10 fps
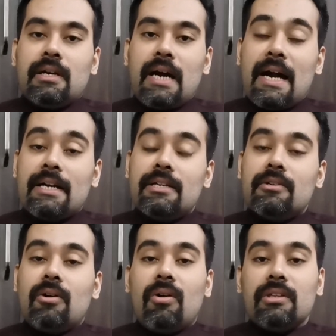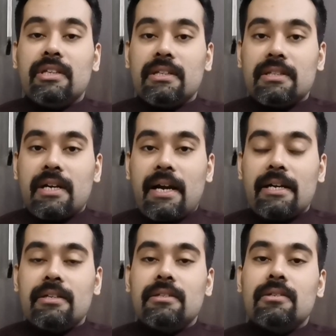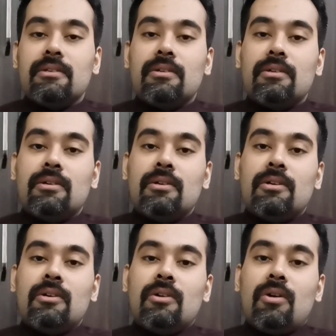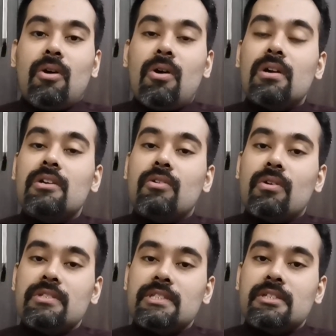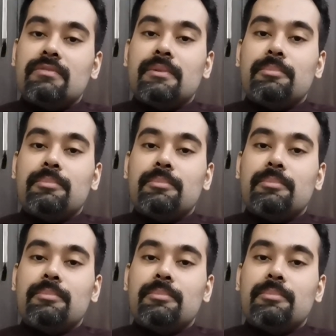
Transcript: And on the other hand, all causes of